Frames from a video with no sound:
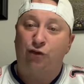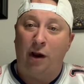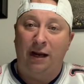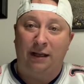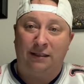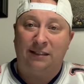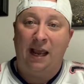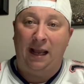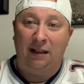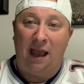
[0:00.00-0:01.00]
trying to
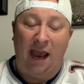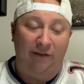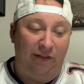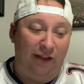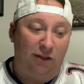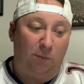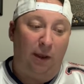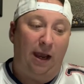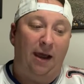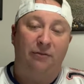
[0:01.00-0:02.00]
stay alive in these
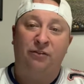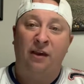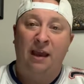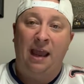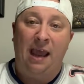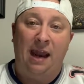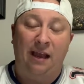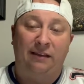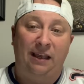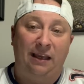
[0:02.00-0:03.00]
playoffs, and
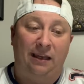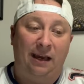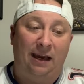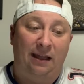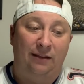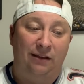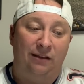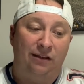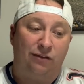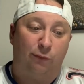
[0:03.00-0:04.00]
I think that
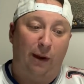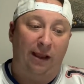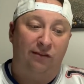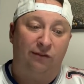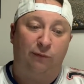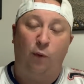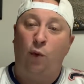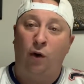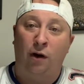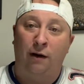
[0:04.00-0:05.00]
this race
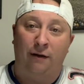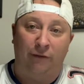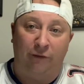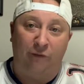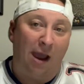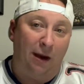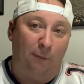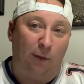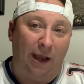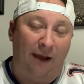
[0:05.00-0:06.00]
for the final
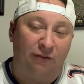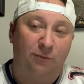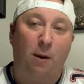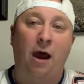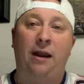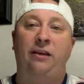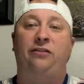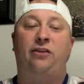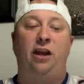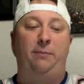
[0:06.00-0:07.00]
playoff spot
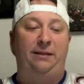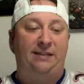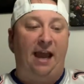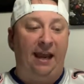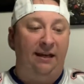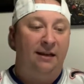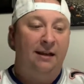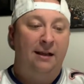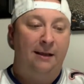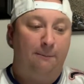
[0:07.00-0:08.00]
is going to be tight.
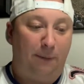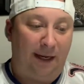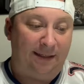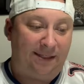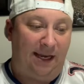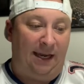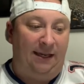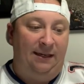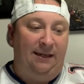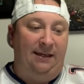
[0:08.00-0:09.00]
But
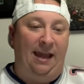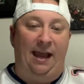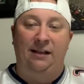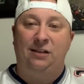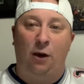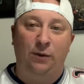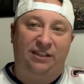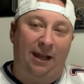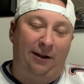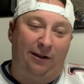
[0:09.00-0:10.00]
yeah, it's always
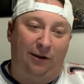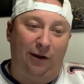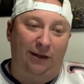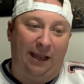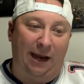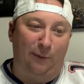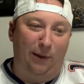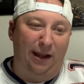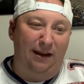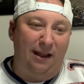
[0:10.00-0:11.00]
good to get a
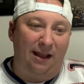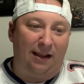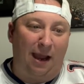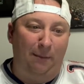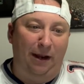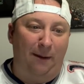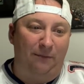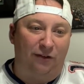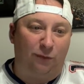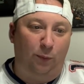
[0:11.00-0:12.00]
win. Coming up
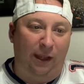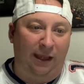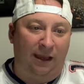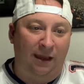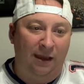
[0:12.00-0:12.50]
this week,